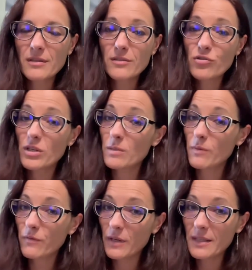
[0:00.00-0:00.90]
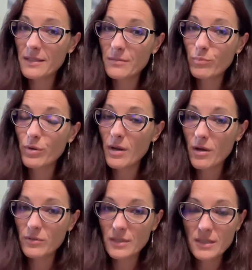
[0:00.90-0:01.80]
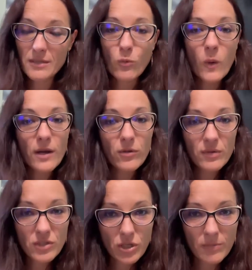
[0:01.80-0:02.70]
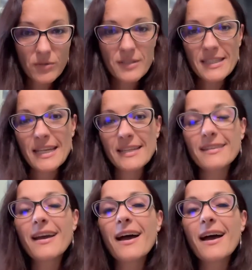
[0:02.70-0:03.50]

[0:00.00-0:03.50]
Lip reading: And trust me, friends, pronouns is one of the chapters that